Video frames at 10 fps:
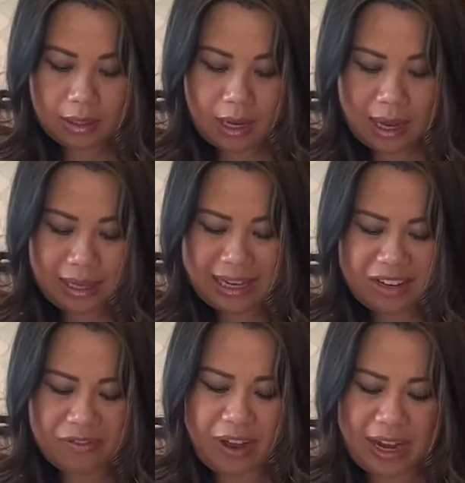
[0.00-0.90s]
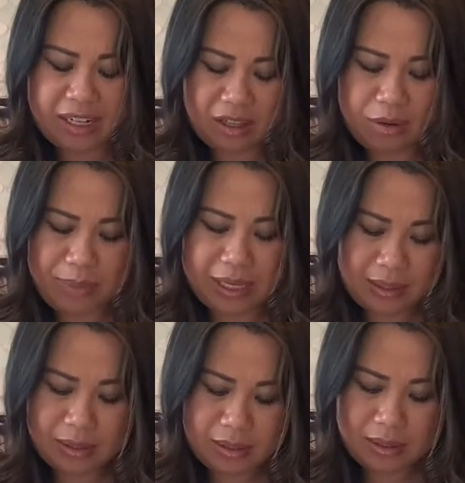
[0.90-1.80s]
I like it fined a little bit
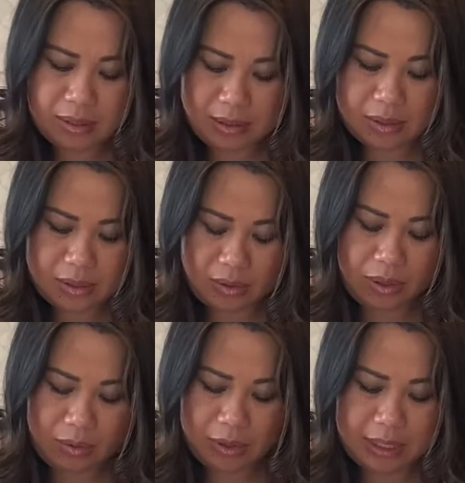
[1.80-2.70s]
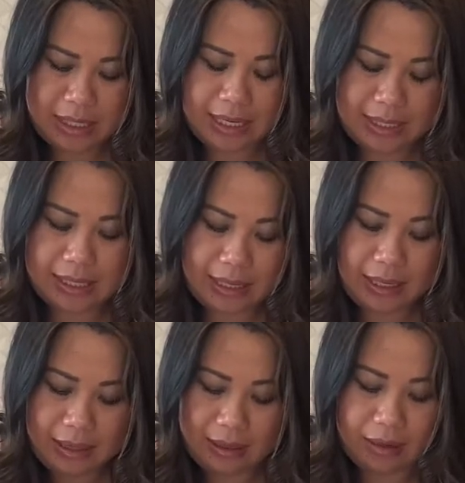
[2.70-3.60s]
so you don't really taste it
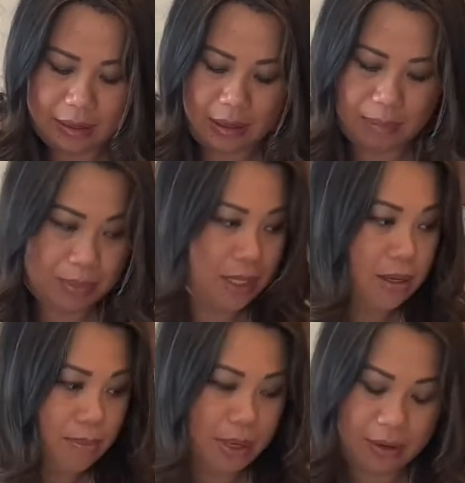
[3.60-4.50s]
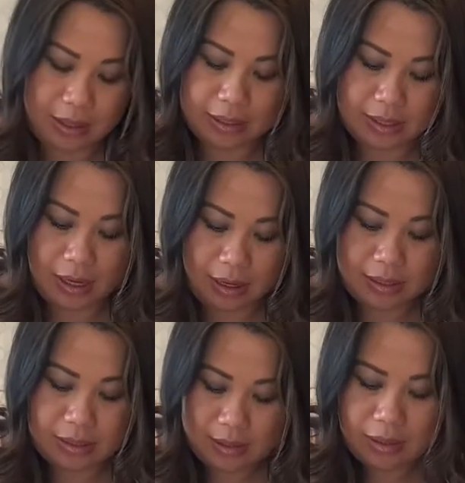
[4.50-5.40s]
in the peanut butter and the
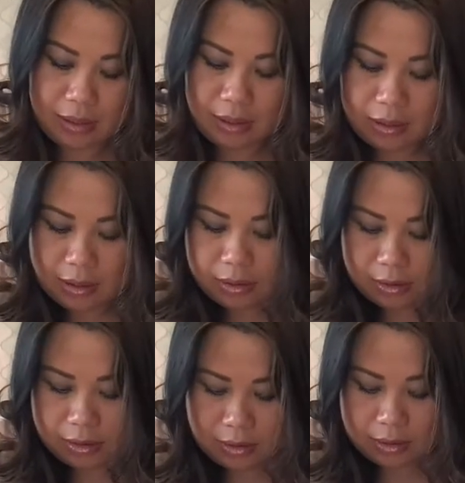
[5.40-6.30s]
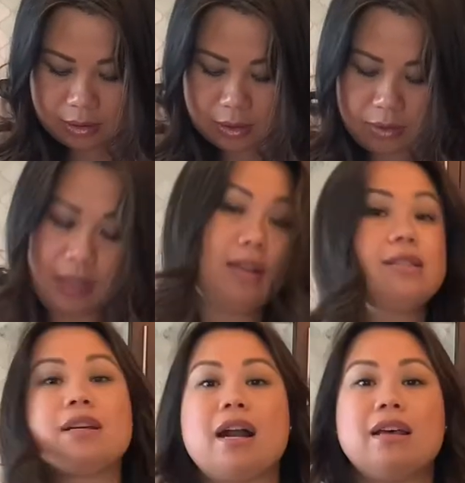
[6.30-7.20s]
sauce. So it
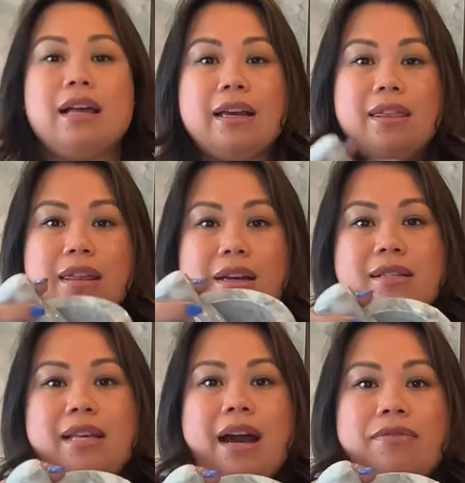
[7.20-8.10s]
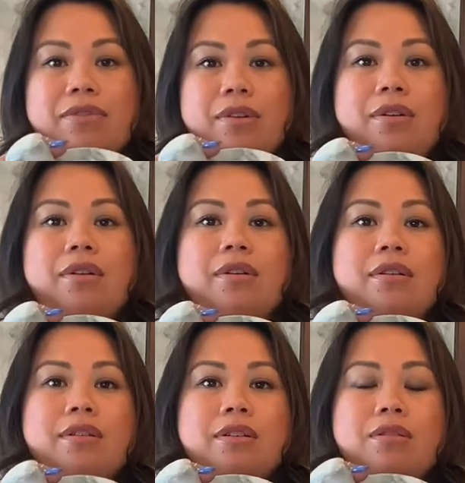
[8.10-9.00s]
looks kind of like this after
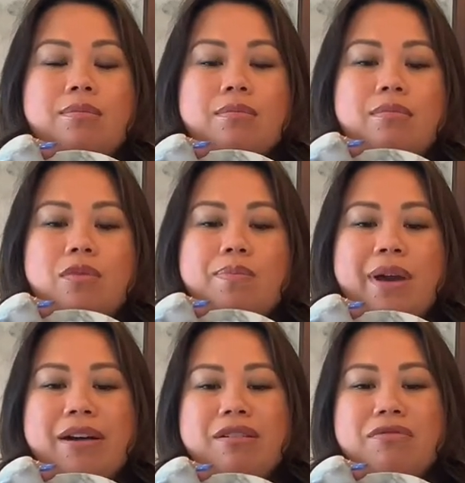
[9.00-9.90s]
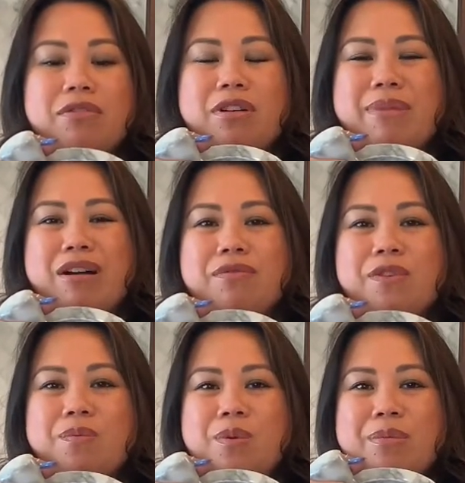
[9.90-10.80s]
you pound it for about a
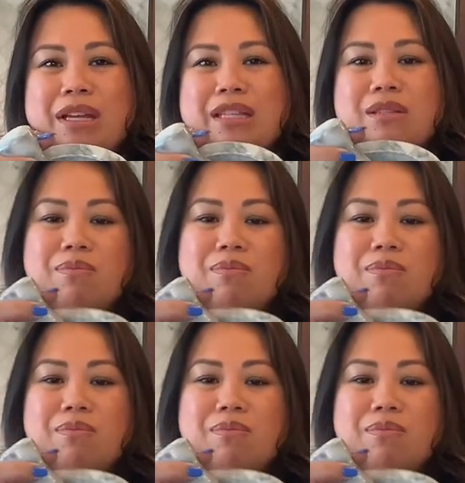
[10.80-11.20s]
few more minutes.